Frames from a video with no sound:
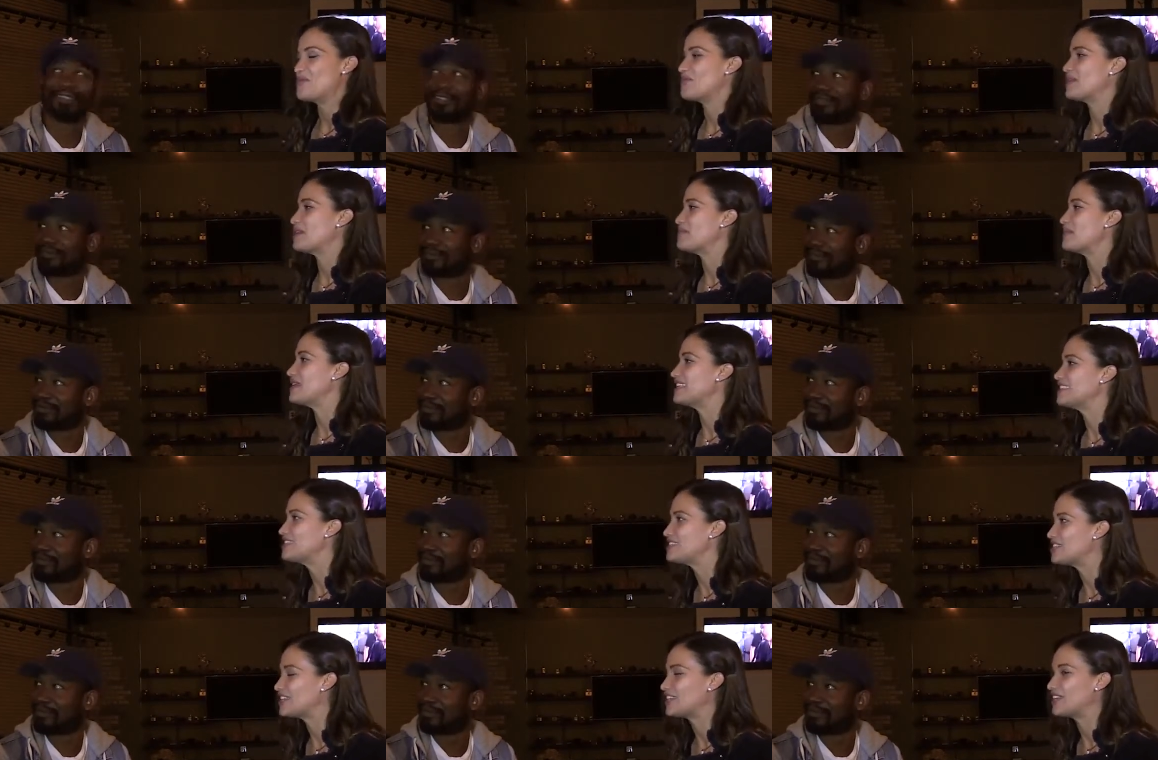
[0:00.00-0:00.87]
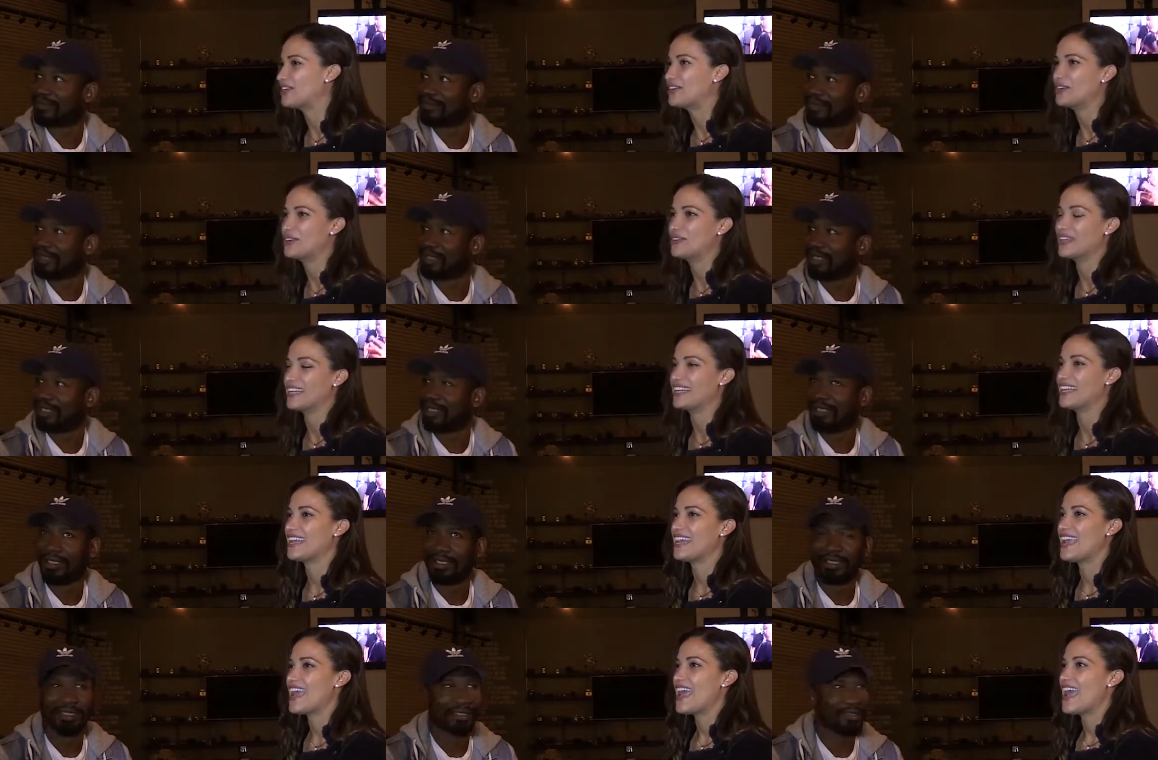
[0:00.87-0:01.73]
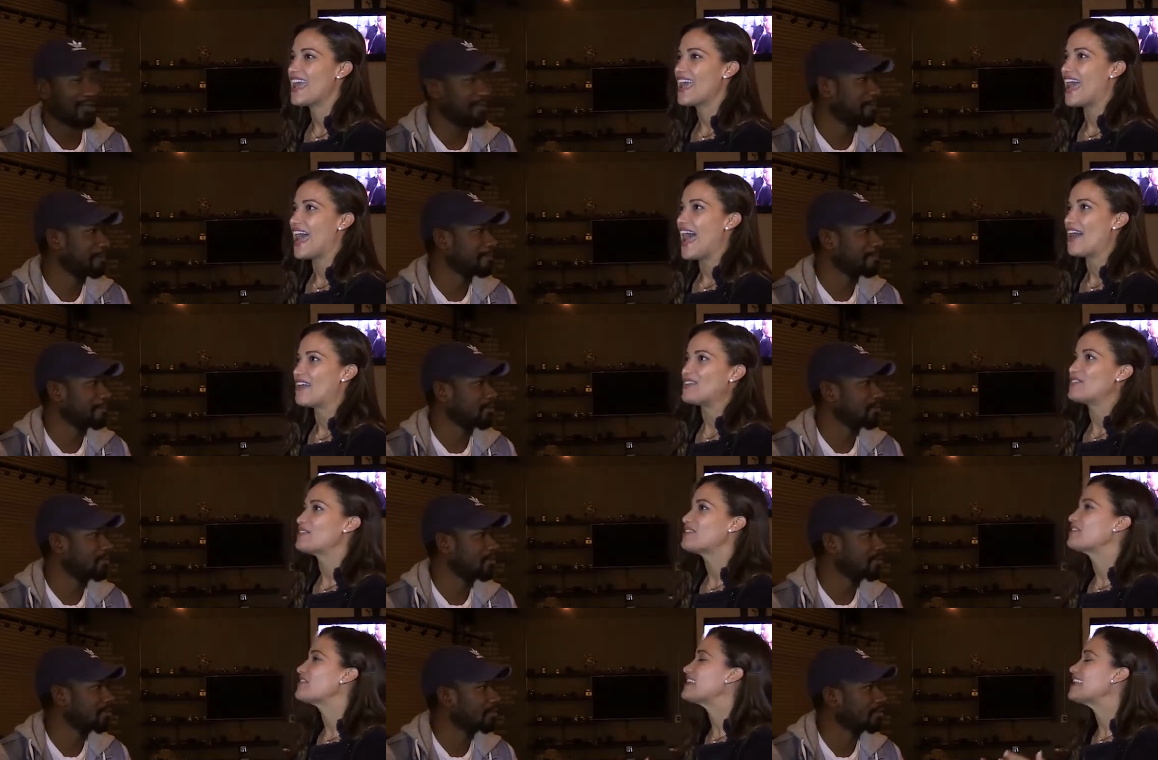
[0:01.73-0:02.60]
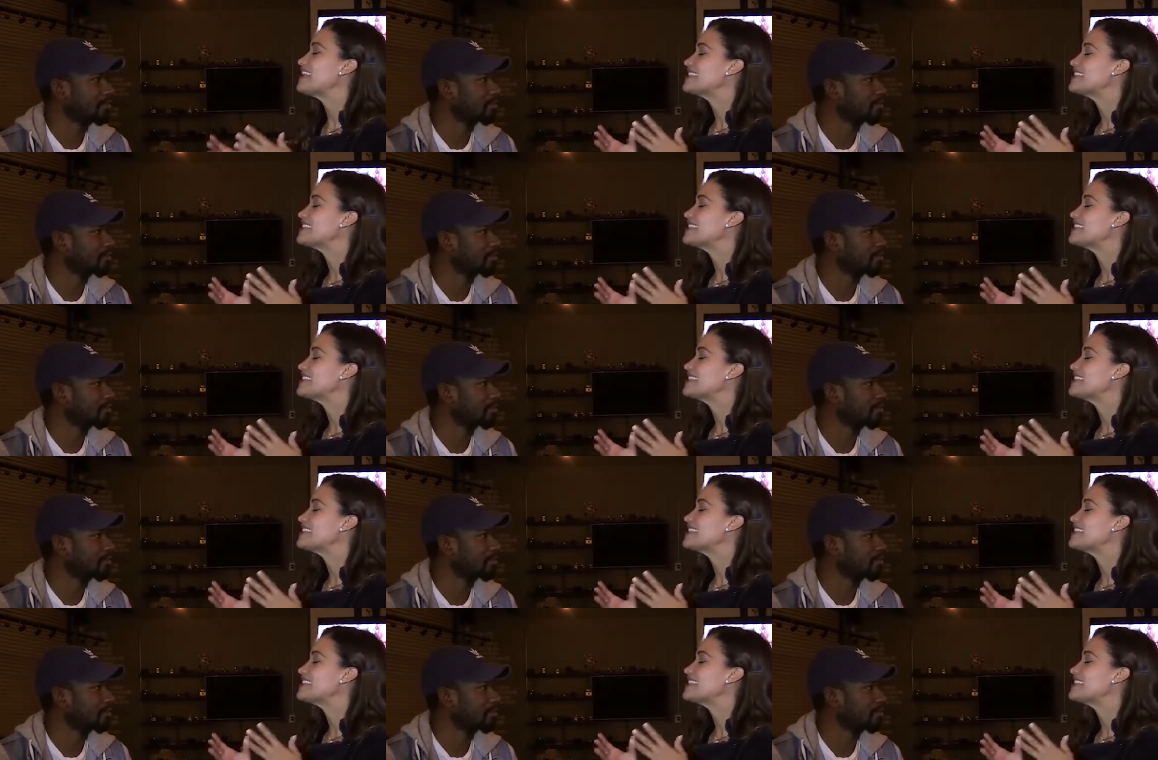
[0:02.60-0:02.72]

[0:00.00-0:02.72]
Speaker 1: what it means to you and how you don't even